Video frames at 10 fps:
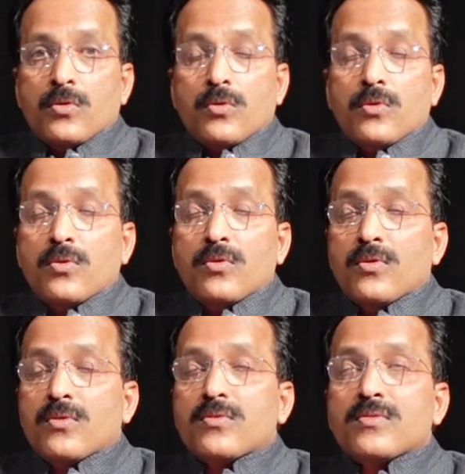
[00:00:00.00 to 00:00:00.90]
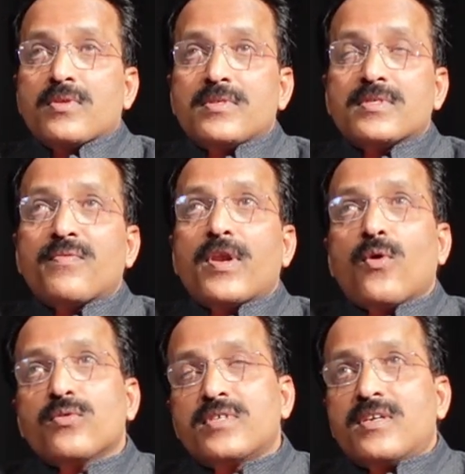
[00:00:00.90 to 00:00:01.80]
No. So
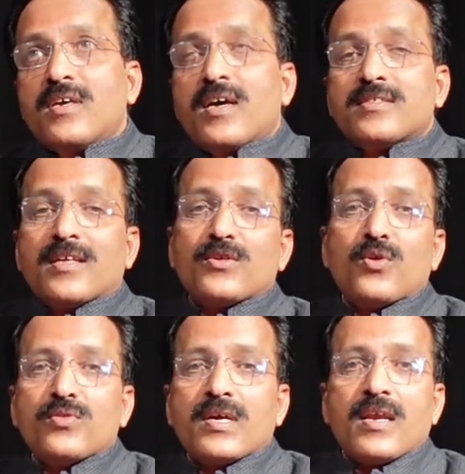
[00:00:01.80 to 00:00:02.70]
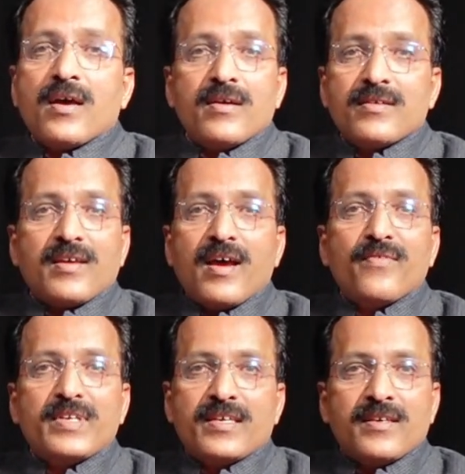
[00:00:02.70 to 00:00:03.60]
velocity has nothing to do with the
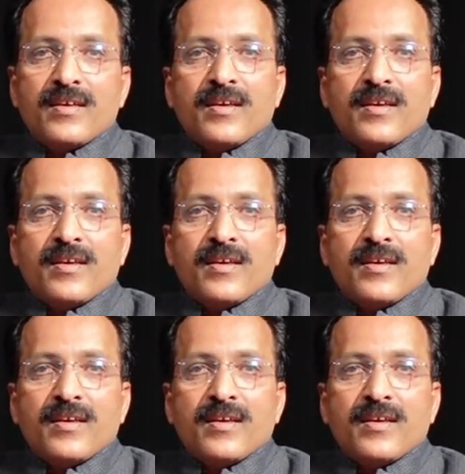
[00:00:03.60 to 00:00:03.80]
gravity.